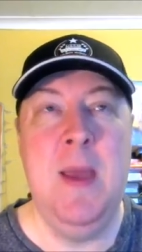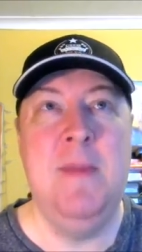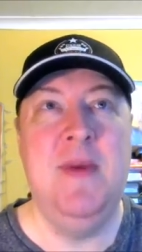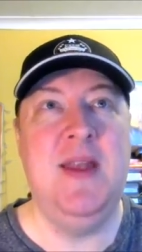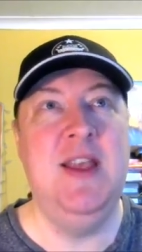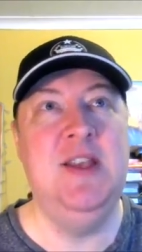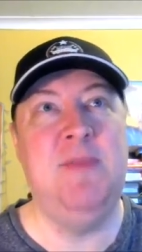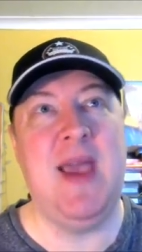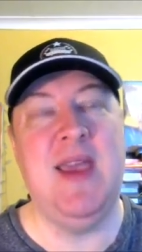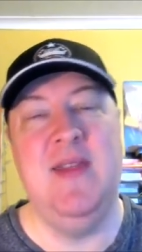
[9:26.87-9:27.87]
but then he's
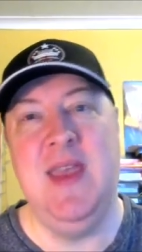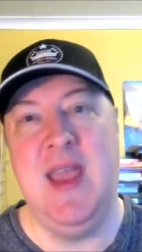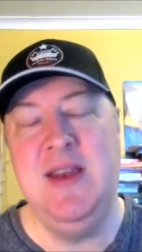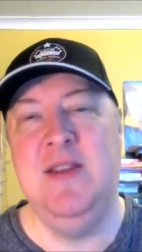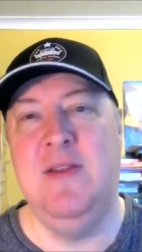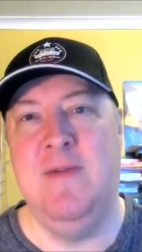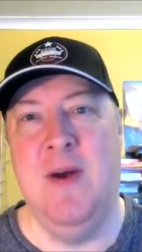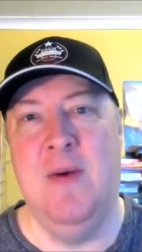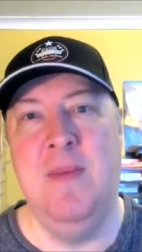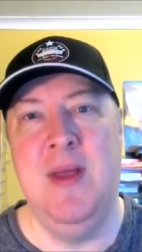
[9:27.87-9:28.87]
back at the end of the
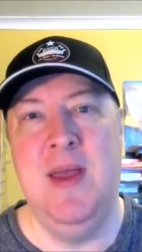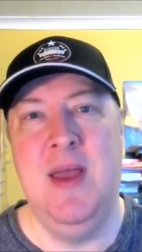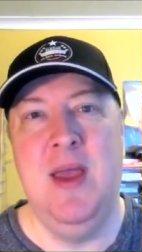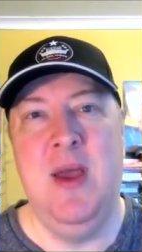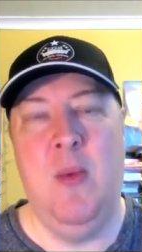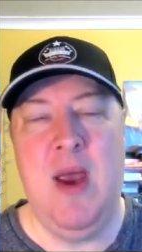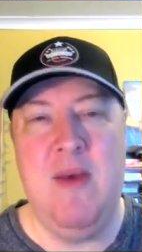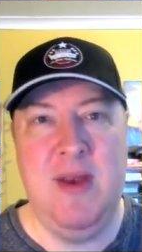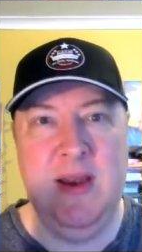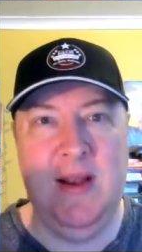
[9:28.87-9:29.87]
film
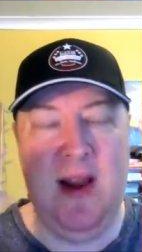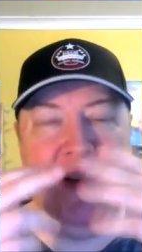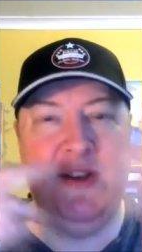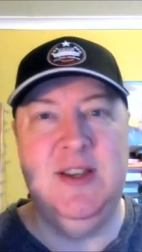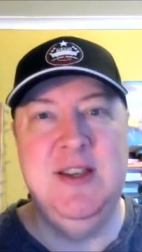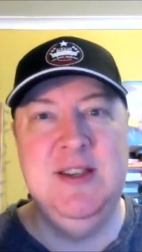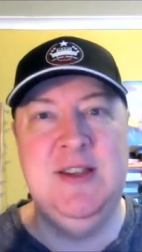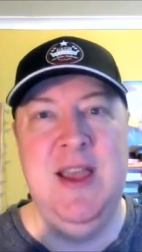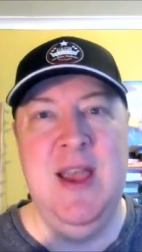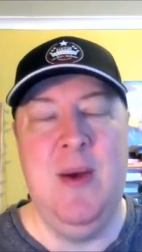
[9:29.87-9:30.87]
wearing
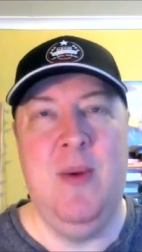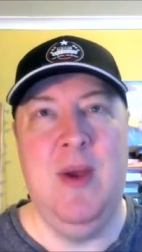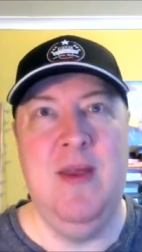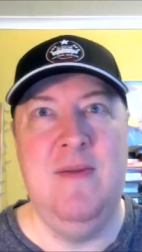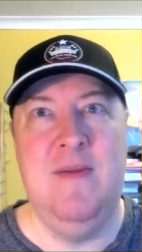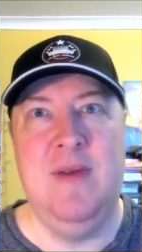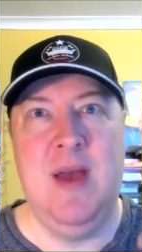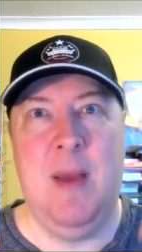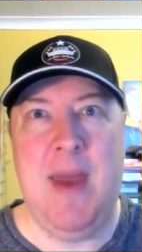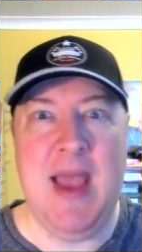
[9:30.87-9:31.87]
glasses with
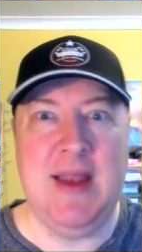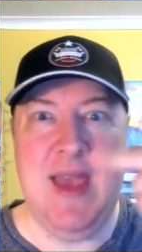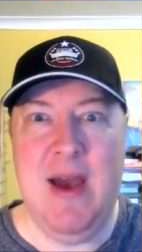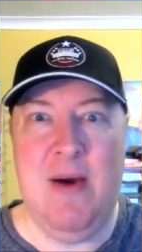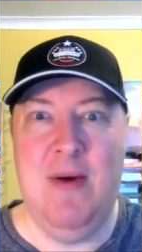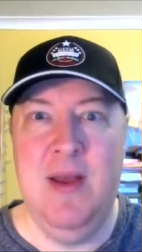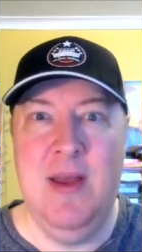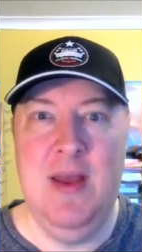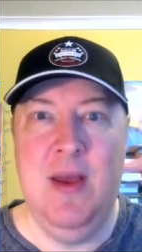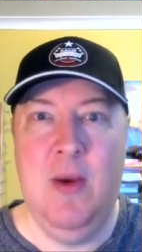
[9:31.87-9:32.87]

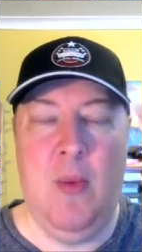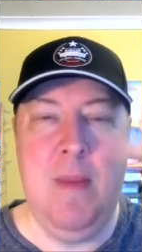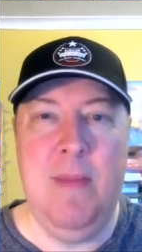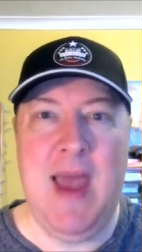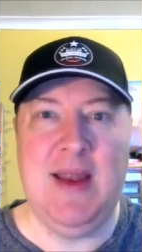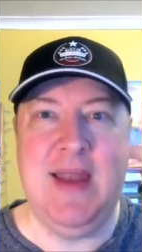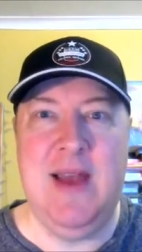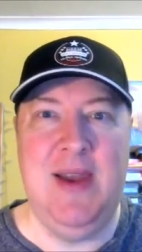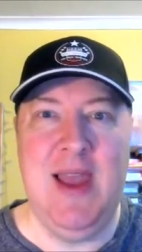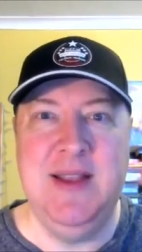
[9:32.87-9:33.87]
one blacked
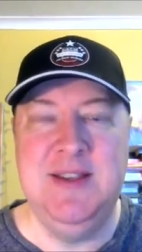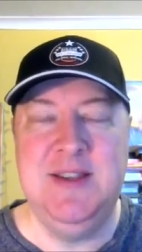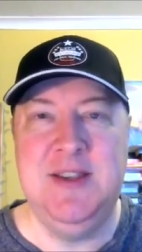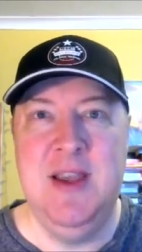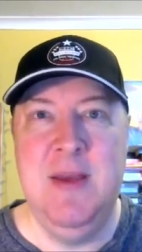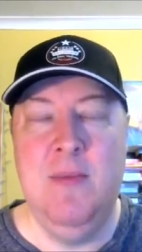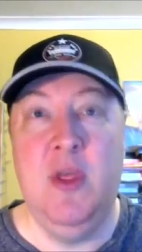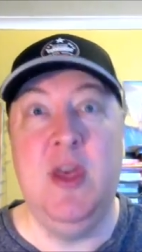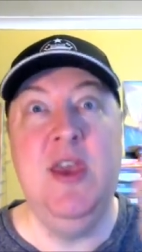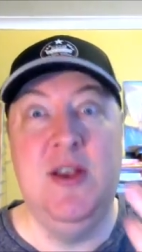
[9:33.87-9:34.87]
out lens
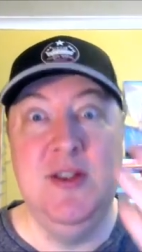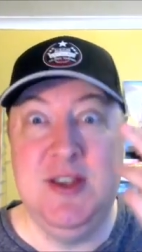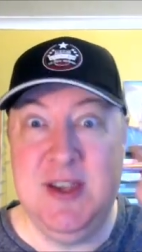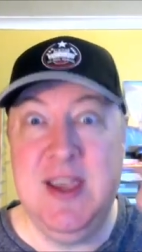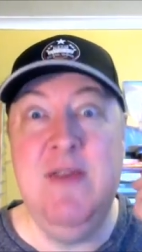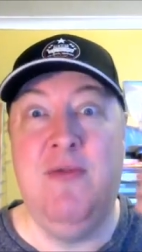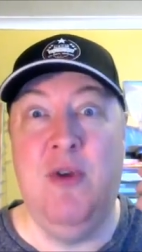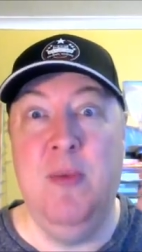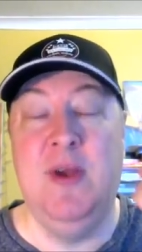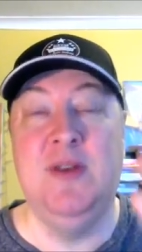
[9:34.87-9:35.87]
that you can see
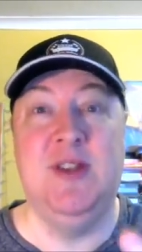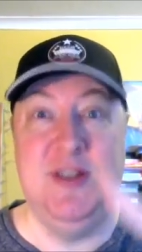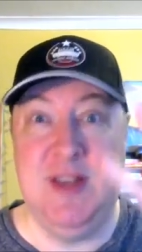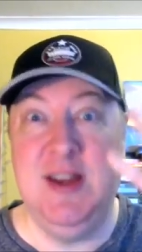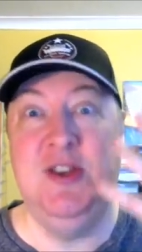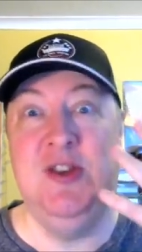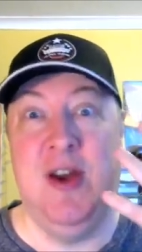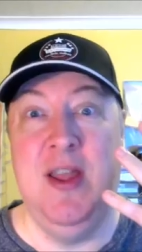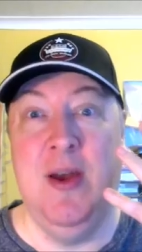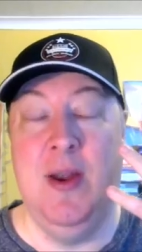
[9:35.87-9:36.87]
through because the sun is
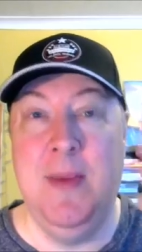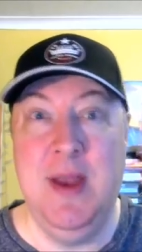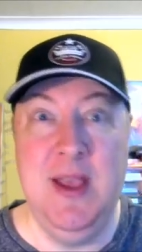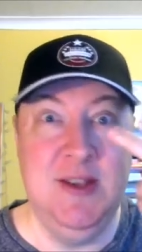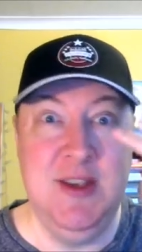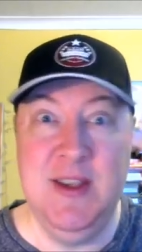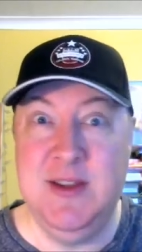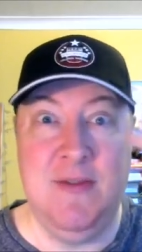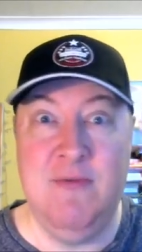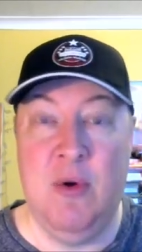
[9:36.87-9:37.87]
shining on him, and you can see there's
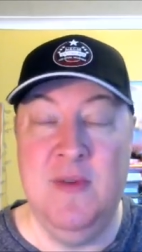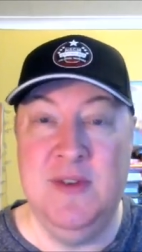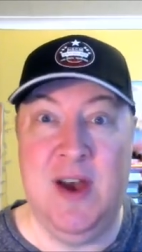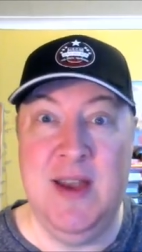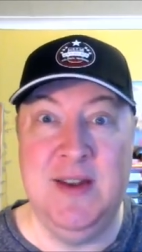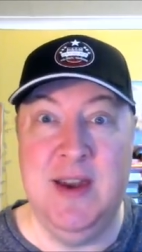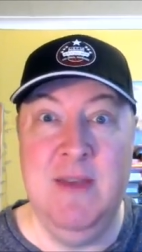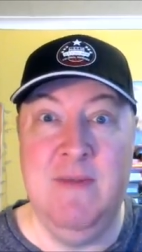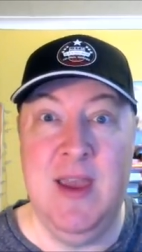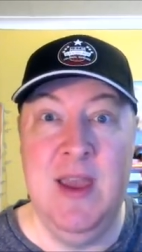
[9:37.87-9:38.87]
nothing wrong with his eye
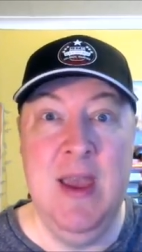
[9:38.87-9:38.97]
underneath it,